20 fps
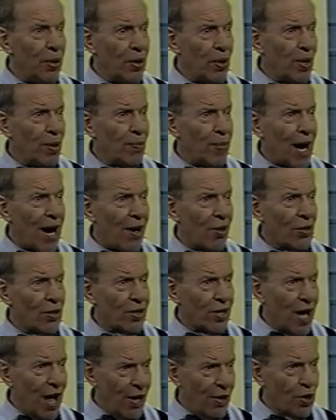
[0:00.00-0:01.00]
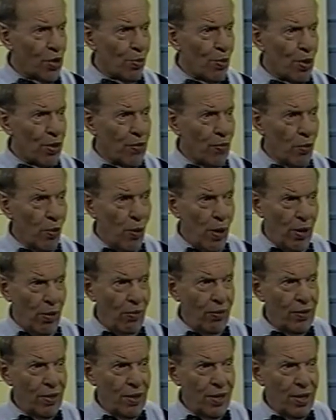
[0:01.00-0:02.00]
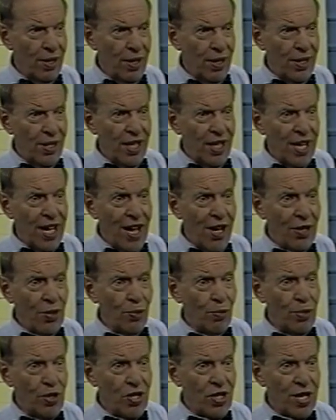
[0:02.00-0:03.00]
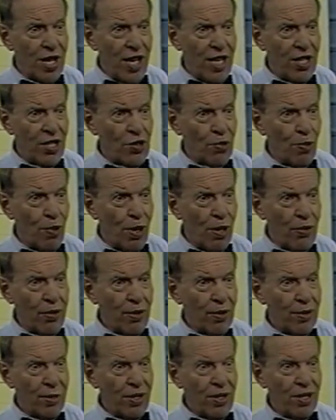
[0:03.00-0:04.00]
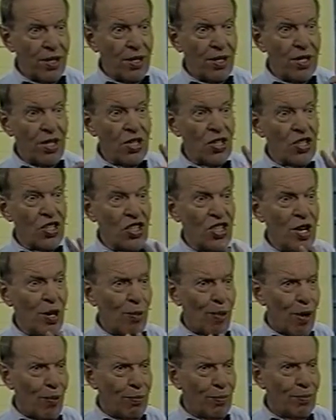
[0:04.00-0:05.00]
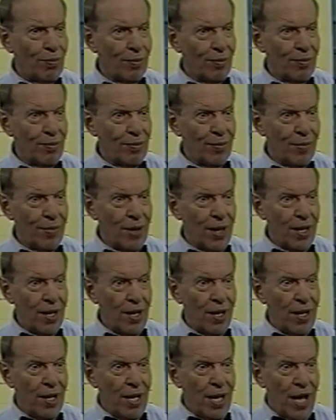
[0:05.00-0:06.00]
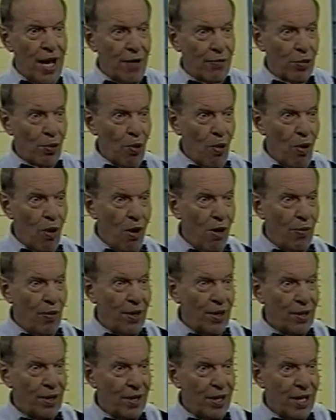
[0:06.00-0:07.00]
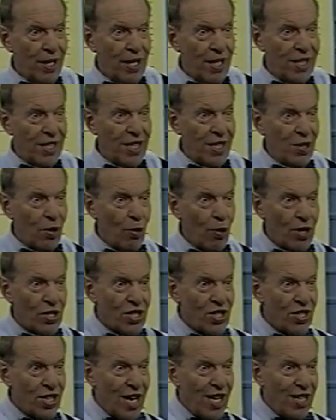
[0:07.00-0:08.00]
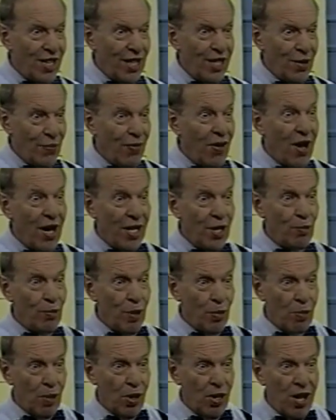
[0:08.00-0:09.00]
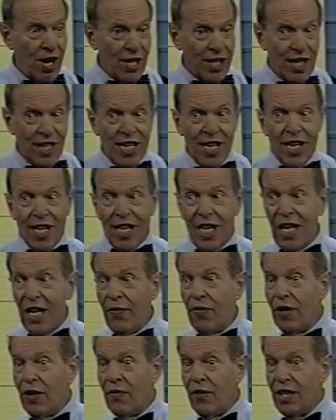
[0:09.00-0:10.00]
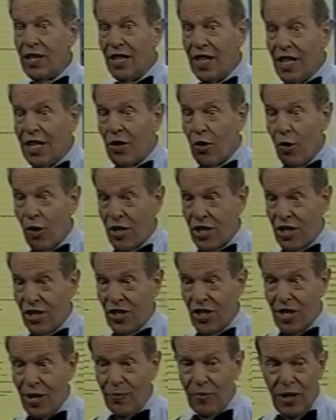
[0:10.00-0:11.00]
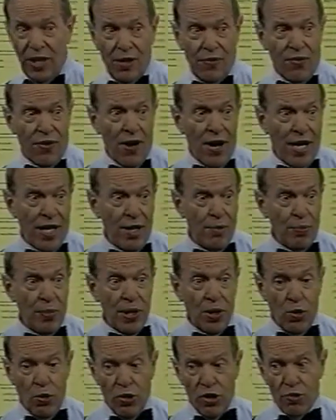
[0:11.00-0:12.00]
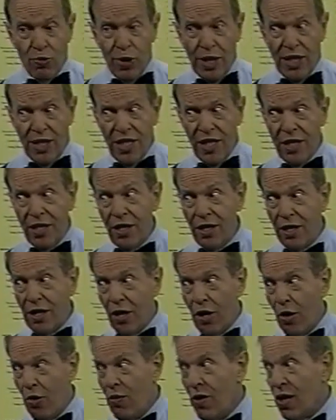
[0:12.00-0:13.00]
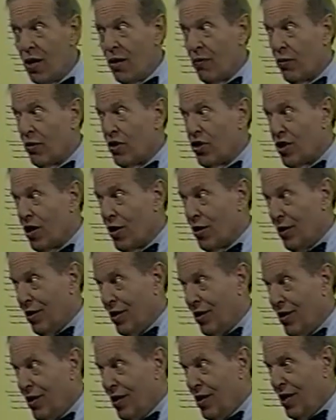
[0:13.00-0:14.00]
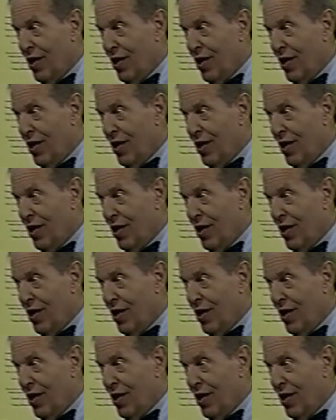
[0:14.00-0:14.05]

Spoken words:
billion worth of oil. The accountant would say it's worth 0. After all, it didn't cost us anything to find it. We were lucky. Even if it did cost us something to find it, because we didn't know for certain